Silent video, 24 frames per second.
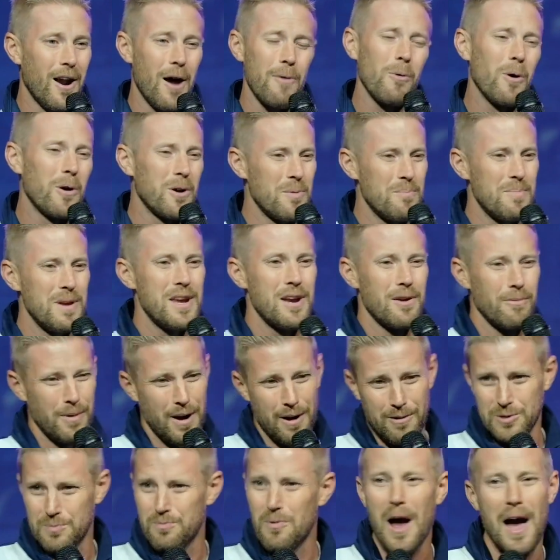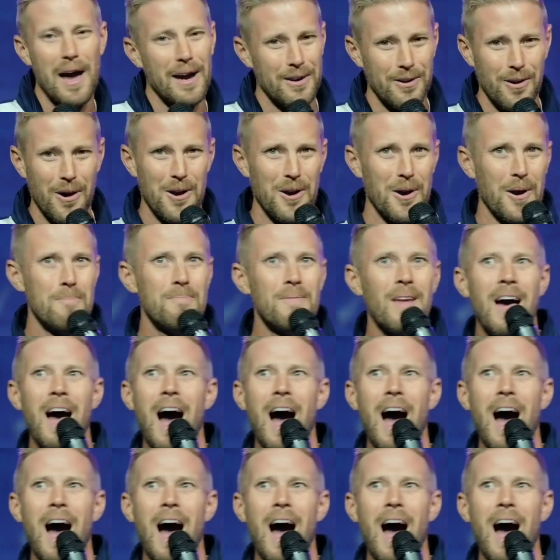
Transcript: I wanted to be here when I was bragging on her.